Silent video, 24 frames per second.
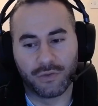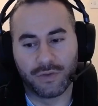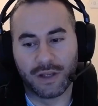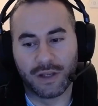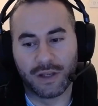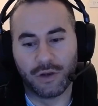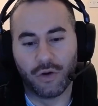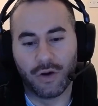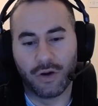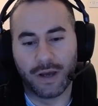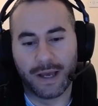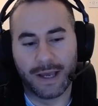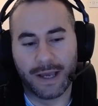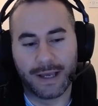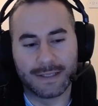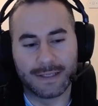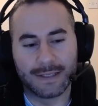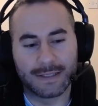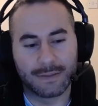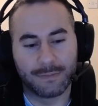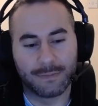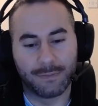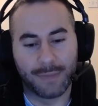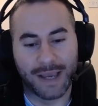or they're not
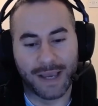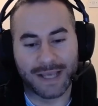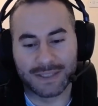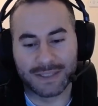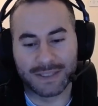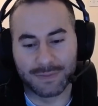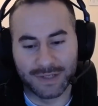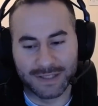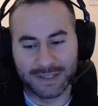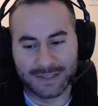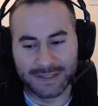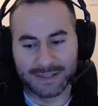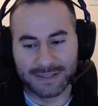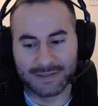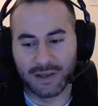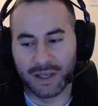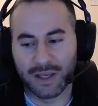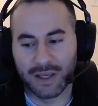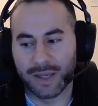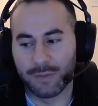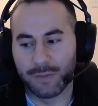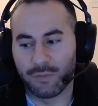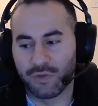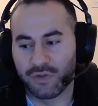as maximalist as
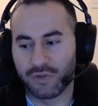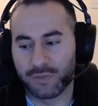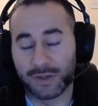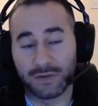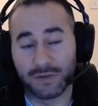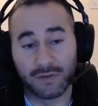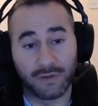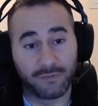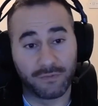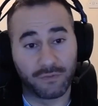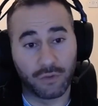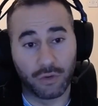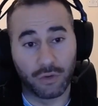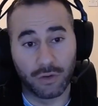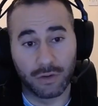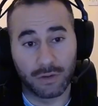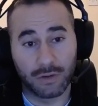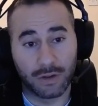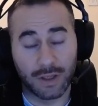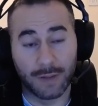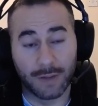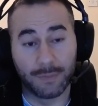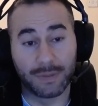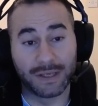I am, which means I've got
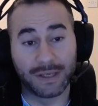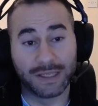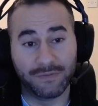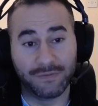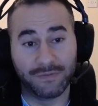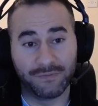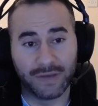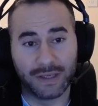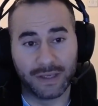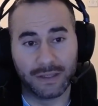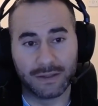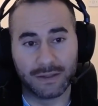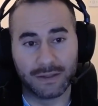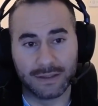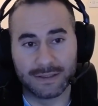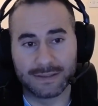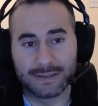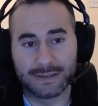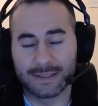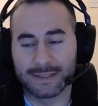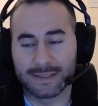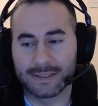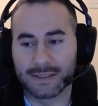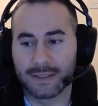complete faith in the
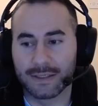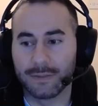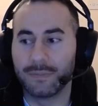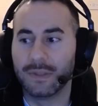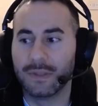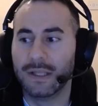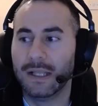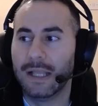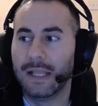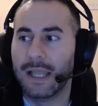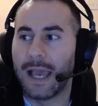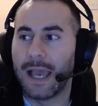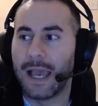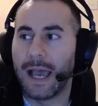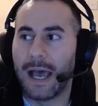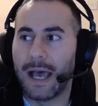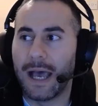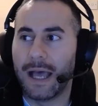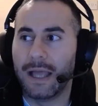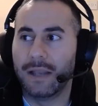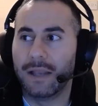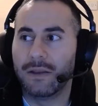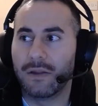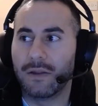system.
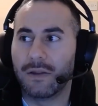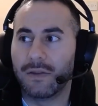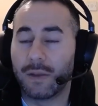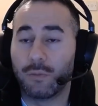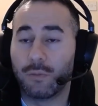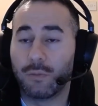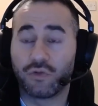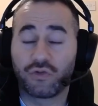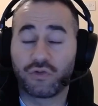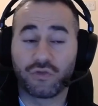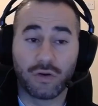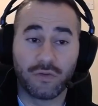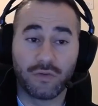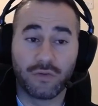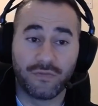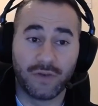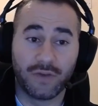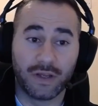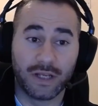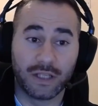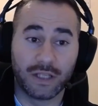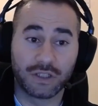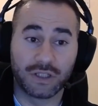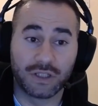And they will struggle
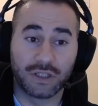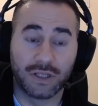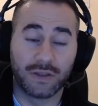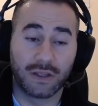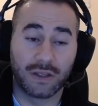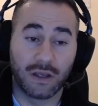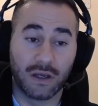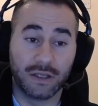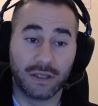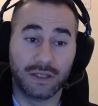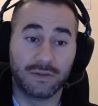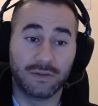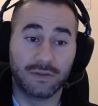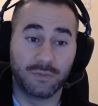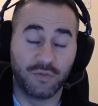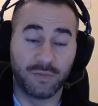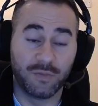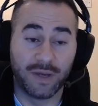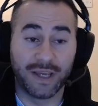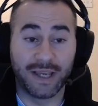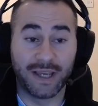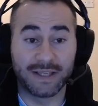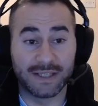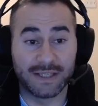financially. They think, I need to move
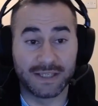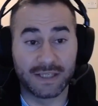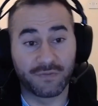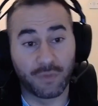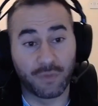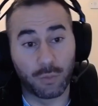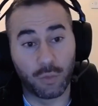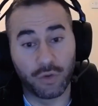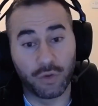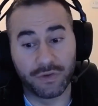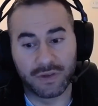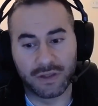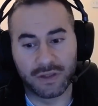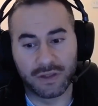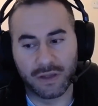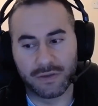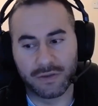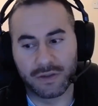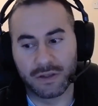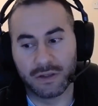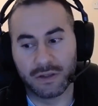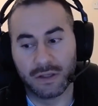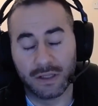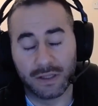my assets from one to the
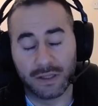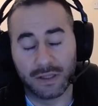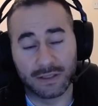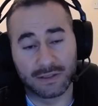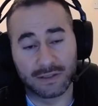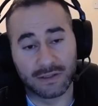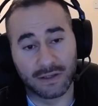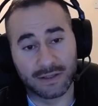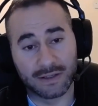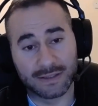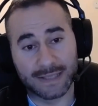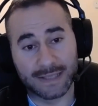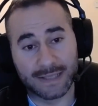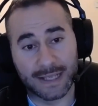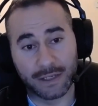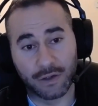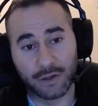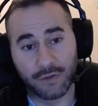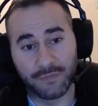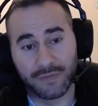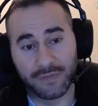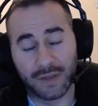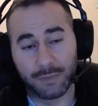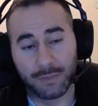other. They start selling
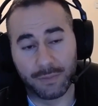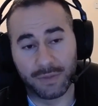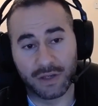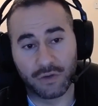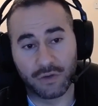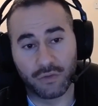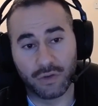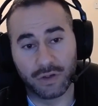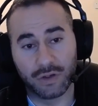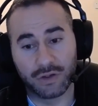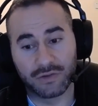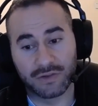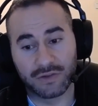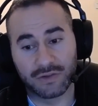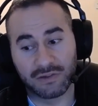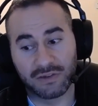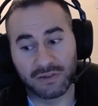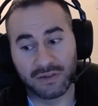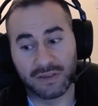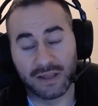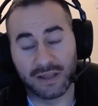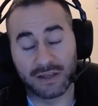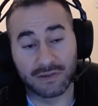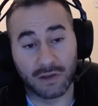off their Bitcoin because they
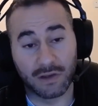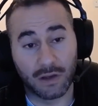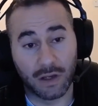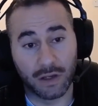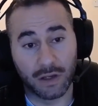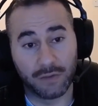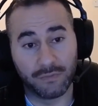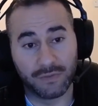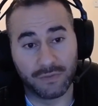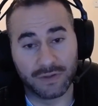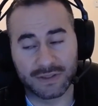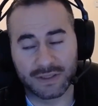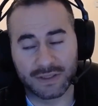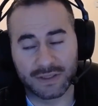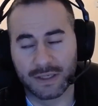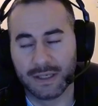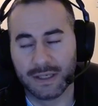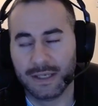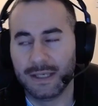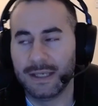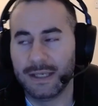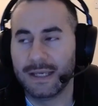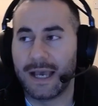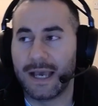see that as a high risk
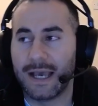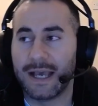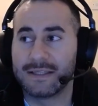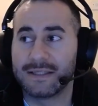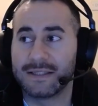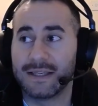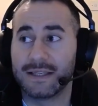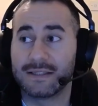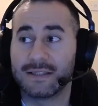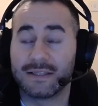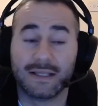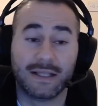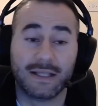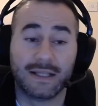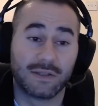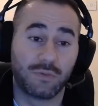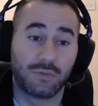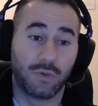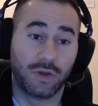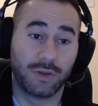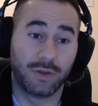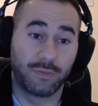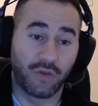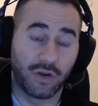asset. And that's
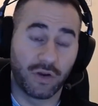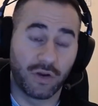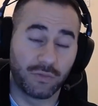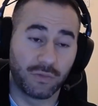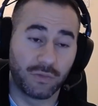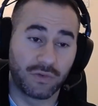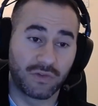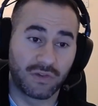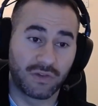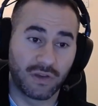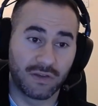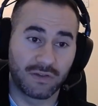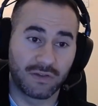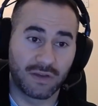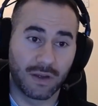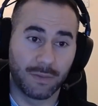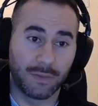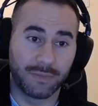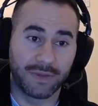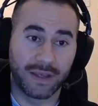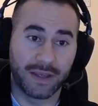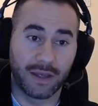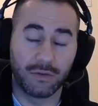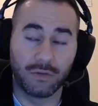why the price would start to
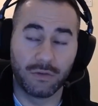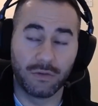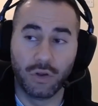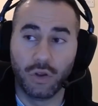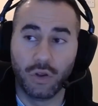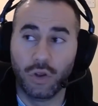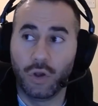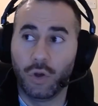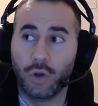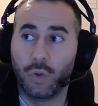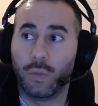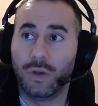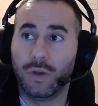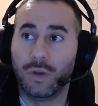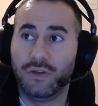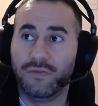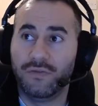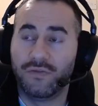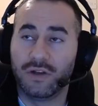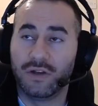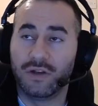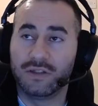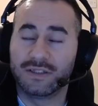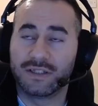come down. When you
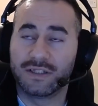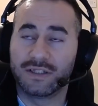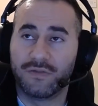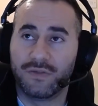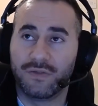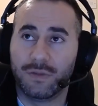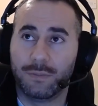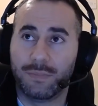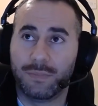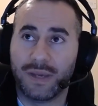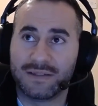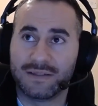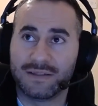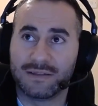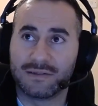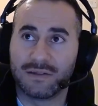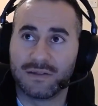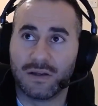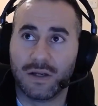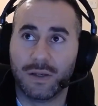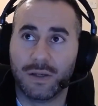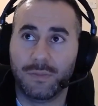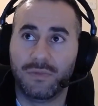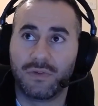find yourself in better
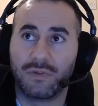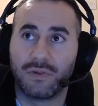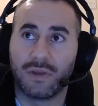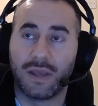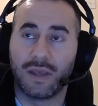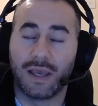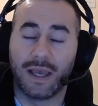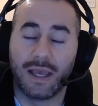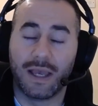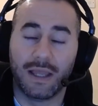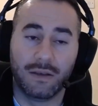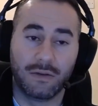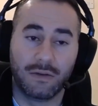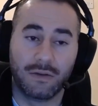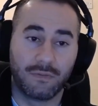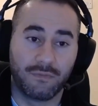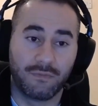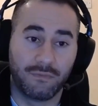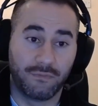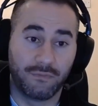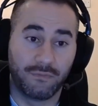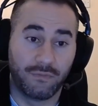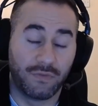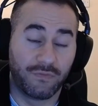times and
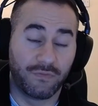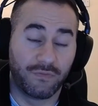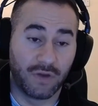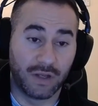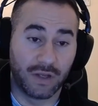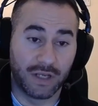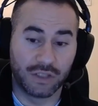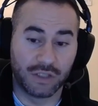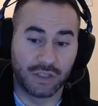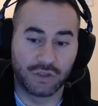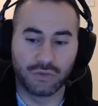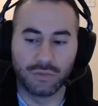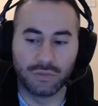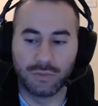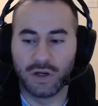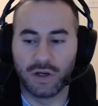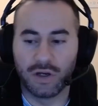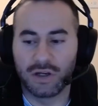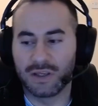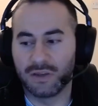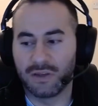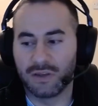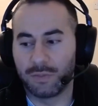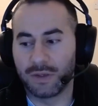the financial
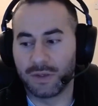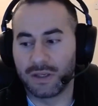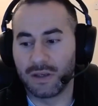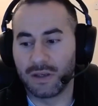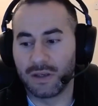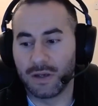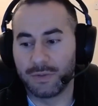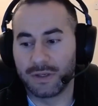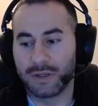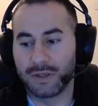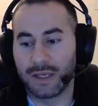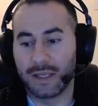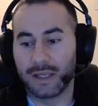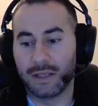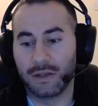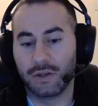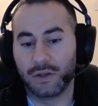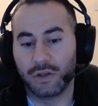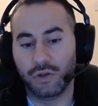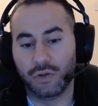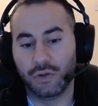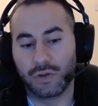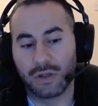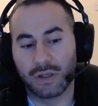market is picking up again,
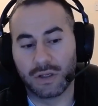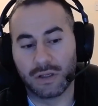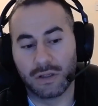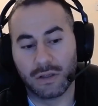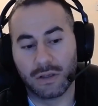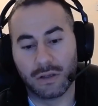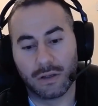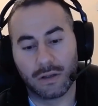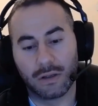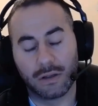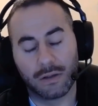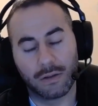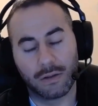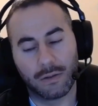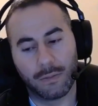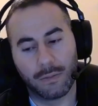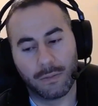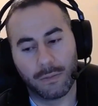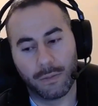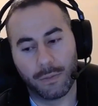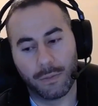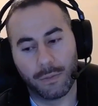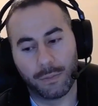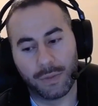you can
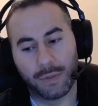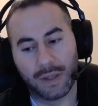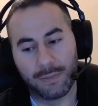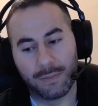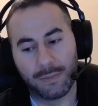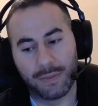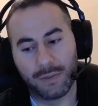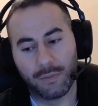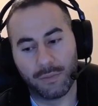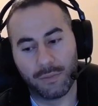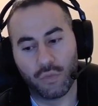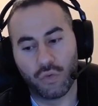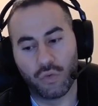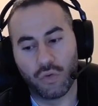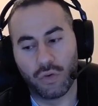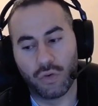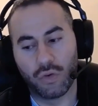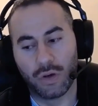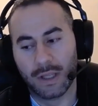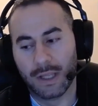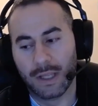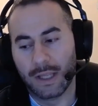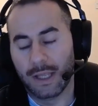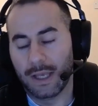be a bit more
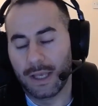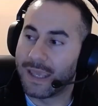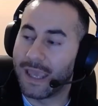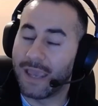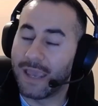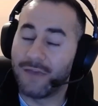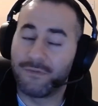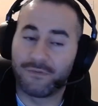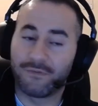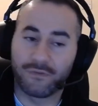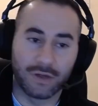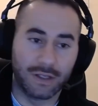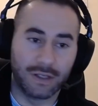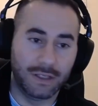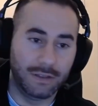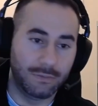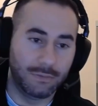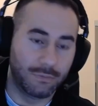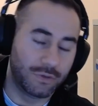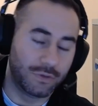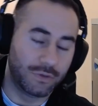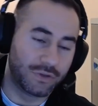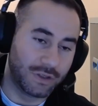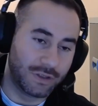carefree,
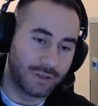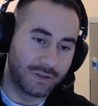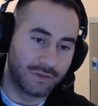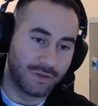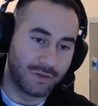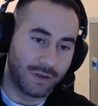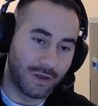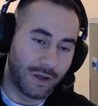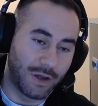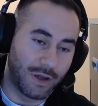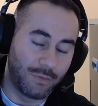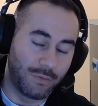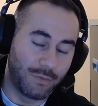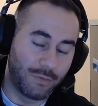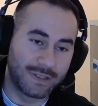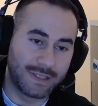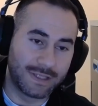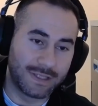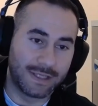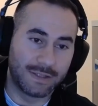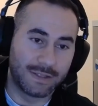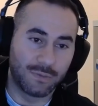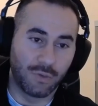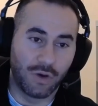which is, I wouldn't
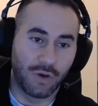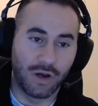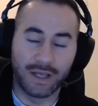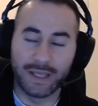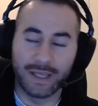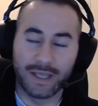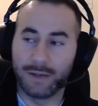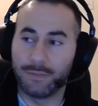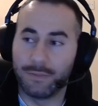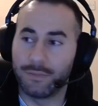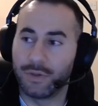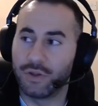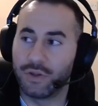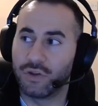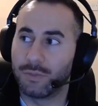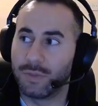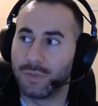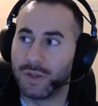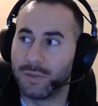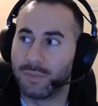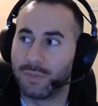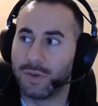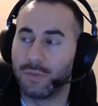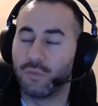say is what I am, but you can
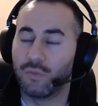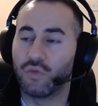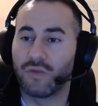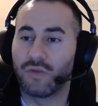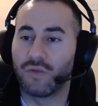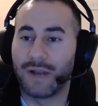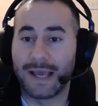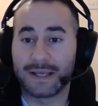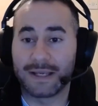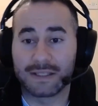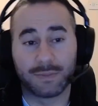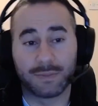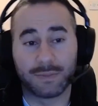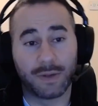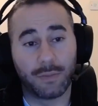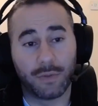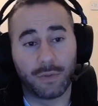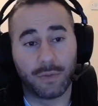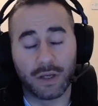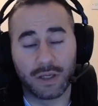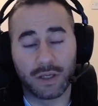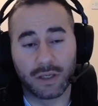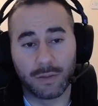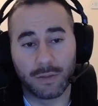be a bit more relaxed about
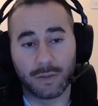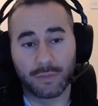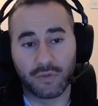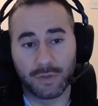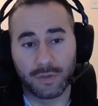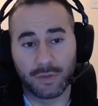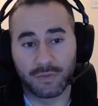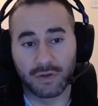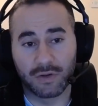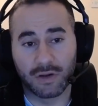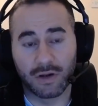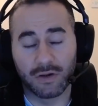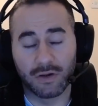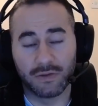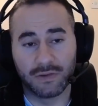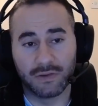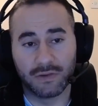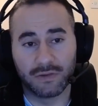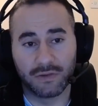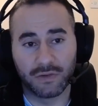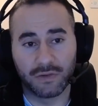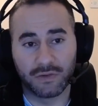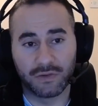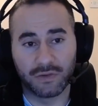buying up
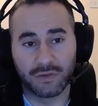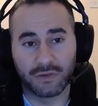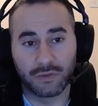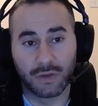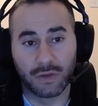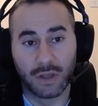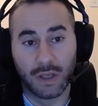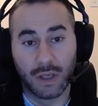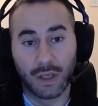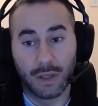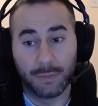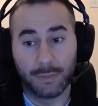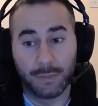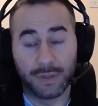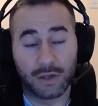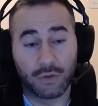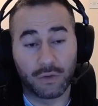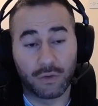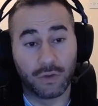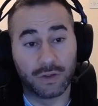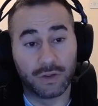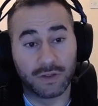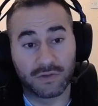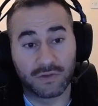cryptocurrencies such as
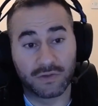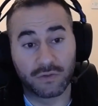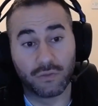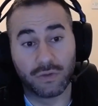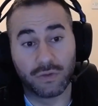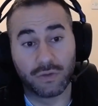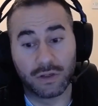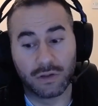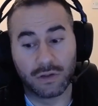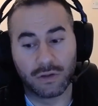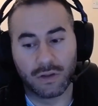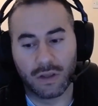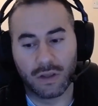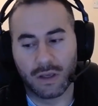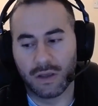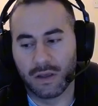Bitcoin and storing